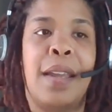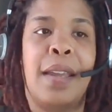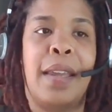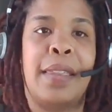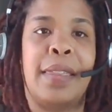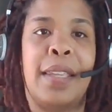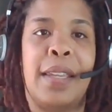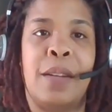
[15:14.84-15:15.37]

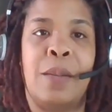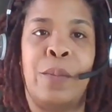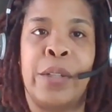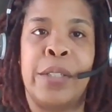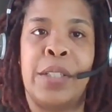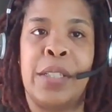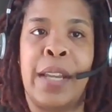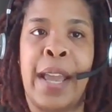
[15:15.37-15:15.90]
And then
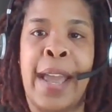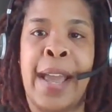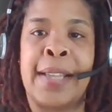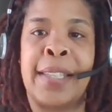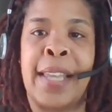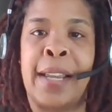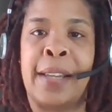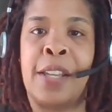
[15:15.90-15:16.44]
Bridget
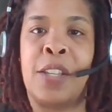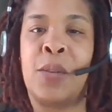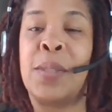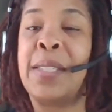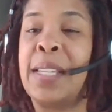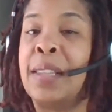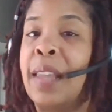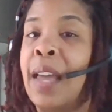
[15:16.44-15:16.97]
asked, like, can you
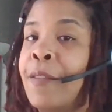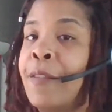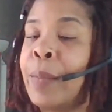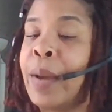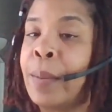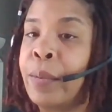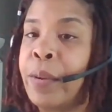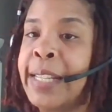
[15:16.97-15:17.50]
see love in
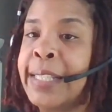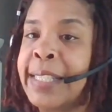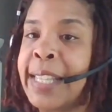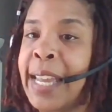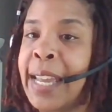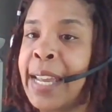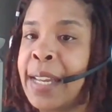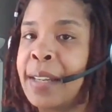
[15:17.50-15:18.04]
my brain
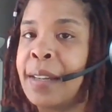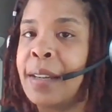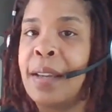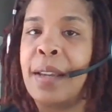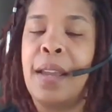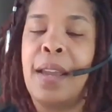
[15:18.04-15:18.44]
scan?